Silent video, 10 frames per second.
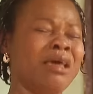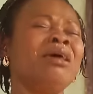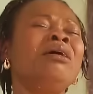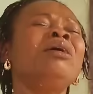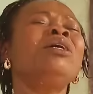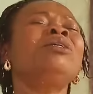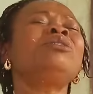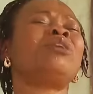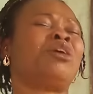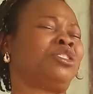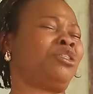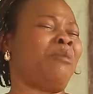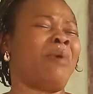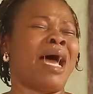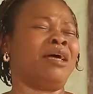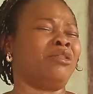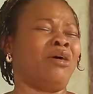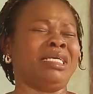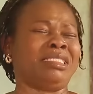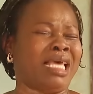says! Touch not my
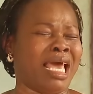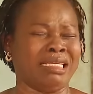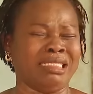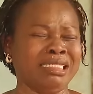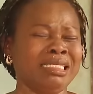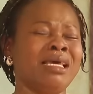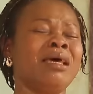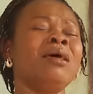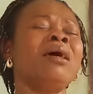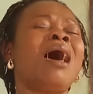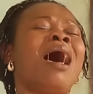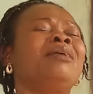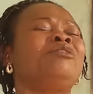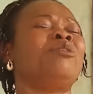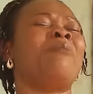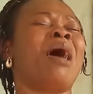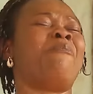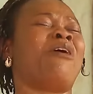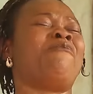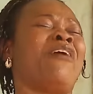anointed! And do my
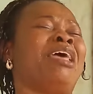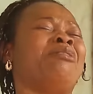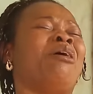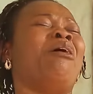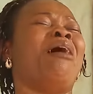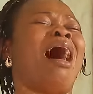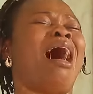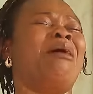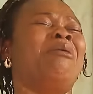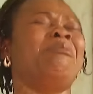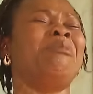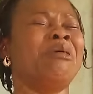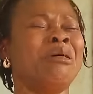prophet no harm!